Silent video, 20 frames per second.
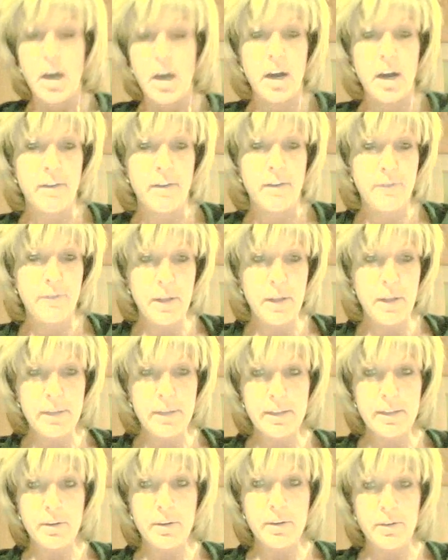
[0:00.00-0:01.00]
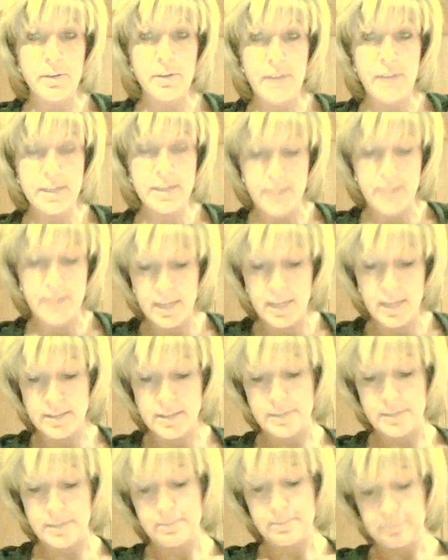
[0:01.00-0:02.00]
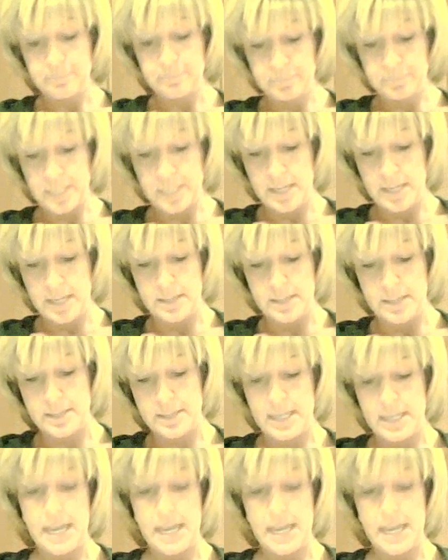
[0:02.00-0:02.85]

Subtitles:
Following the Code of Ethics is